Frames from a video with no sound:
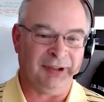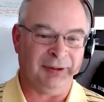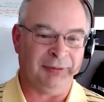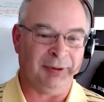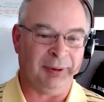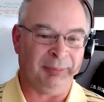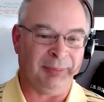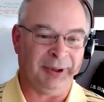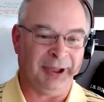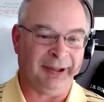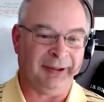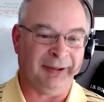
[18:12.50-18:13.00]

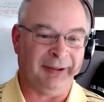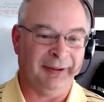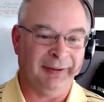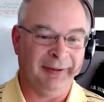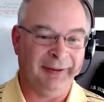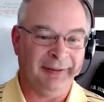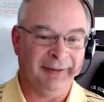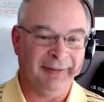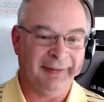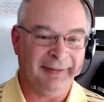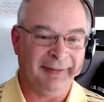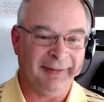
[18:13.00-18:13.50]
Be honest,
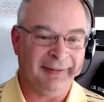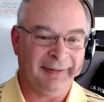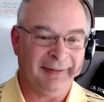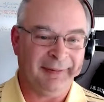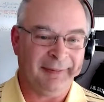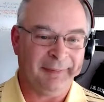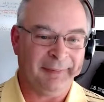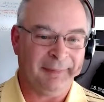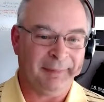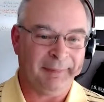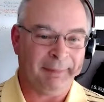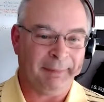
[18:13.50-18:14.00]
most of us
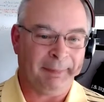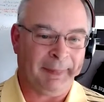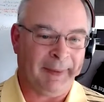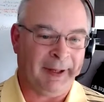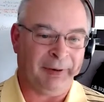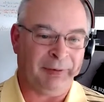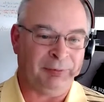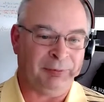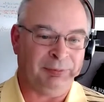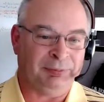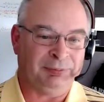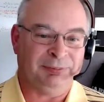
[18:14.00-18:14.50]
don't care
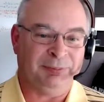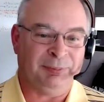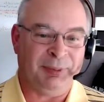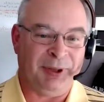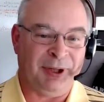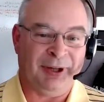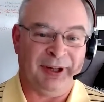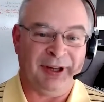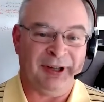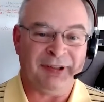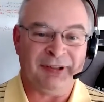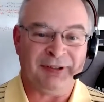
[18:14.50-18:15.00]
about that.
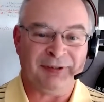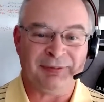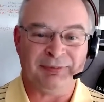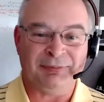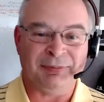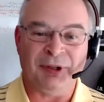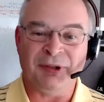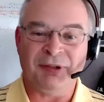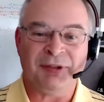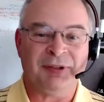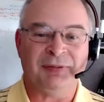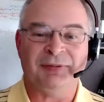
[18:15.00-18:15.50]

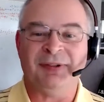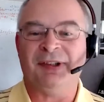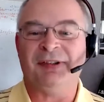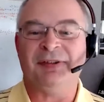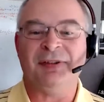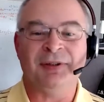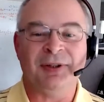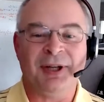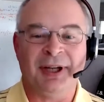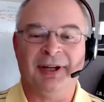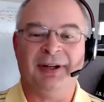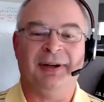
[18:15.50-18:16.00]
All it
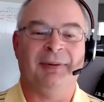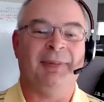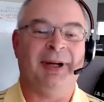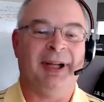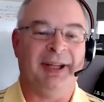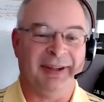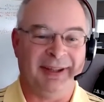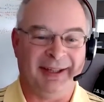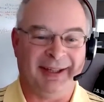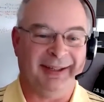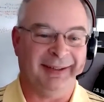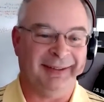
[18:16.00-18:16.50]
tells us is
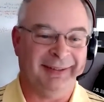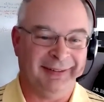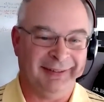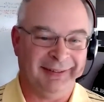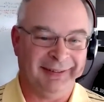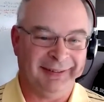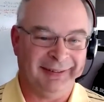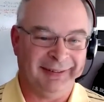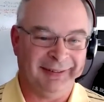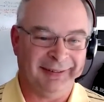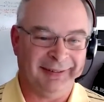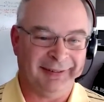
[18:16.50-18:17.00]
you know how
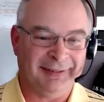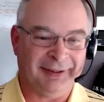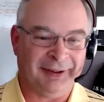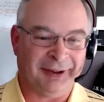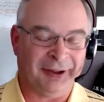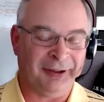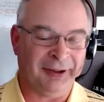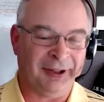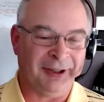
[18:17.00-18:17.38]
to learn.